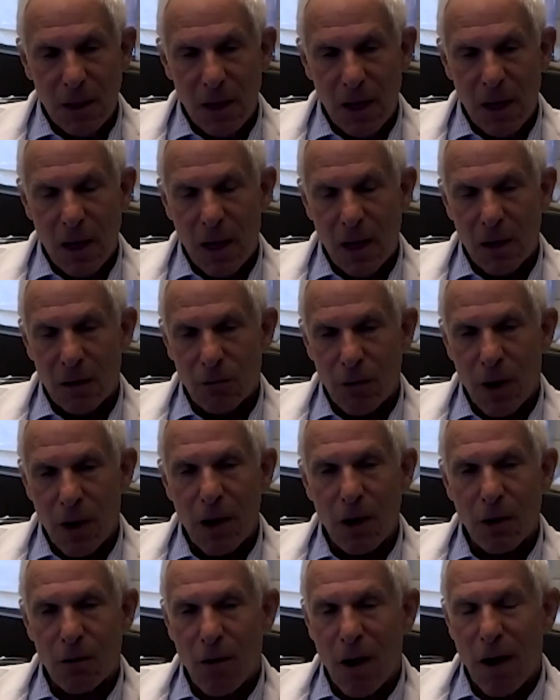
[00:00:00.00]
and
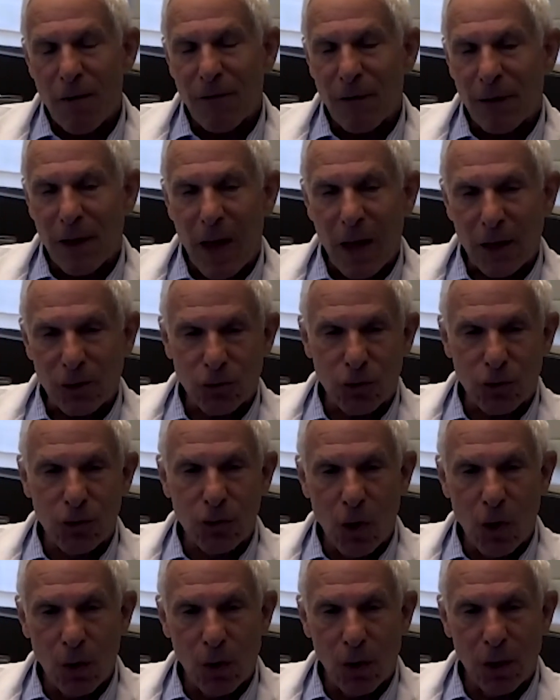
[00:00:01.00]
radiographic
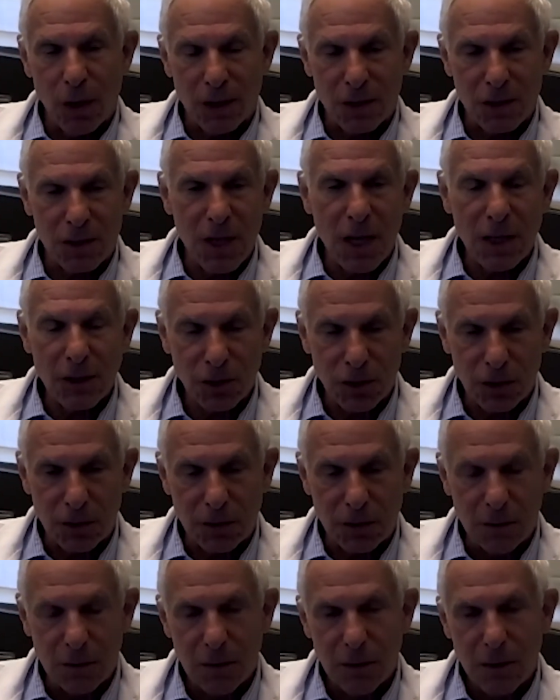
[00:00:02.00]
extranodal
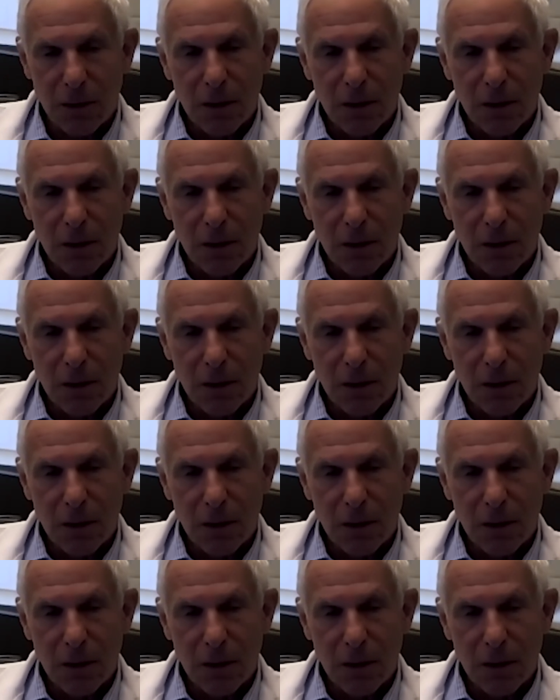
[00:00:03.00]
extension